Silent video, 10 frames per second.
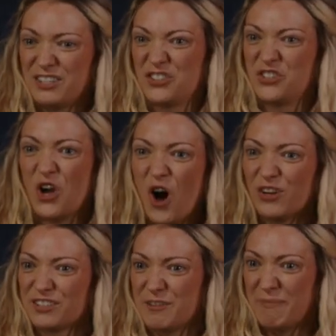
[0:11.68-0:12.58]

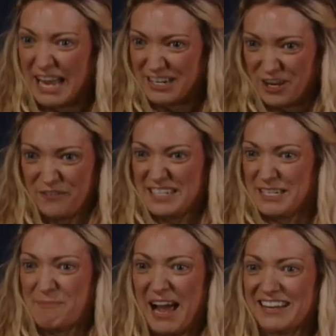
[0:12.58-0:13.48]
souls are made of, his
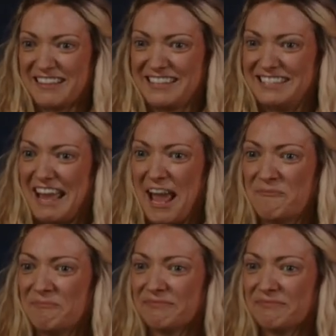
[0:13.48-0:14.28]
and mine are the same.